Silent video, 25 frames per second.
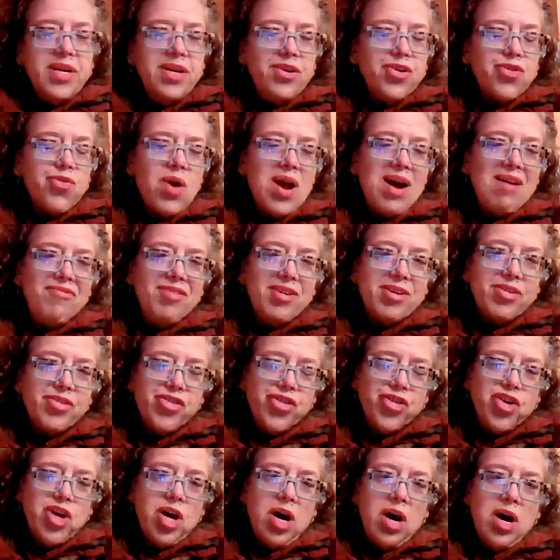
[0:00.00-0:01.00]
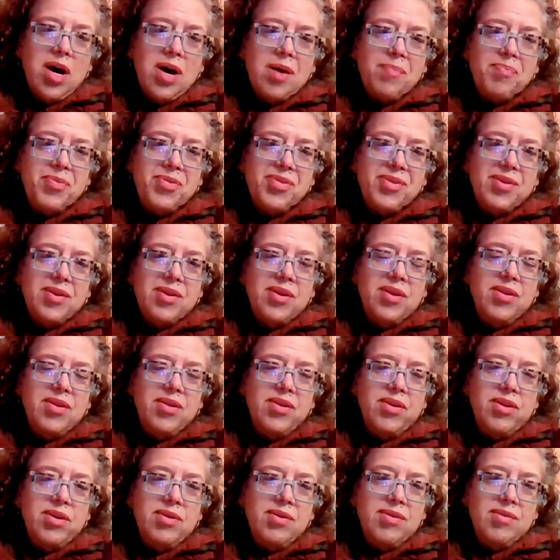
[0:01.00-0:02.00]
day traffic stops, in
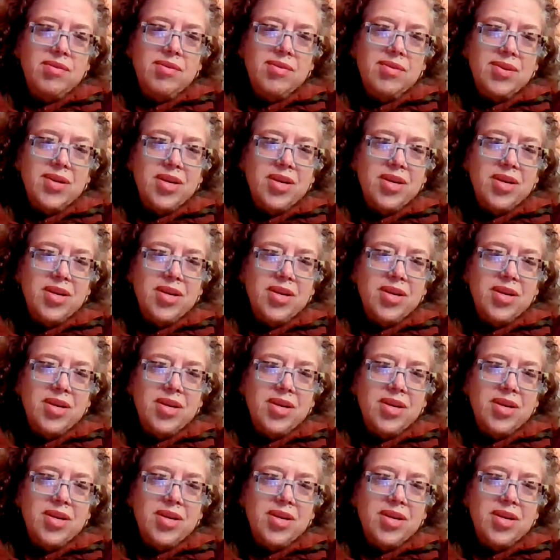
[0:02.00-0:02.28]
the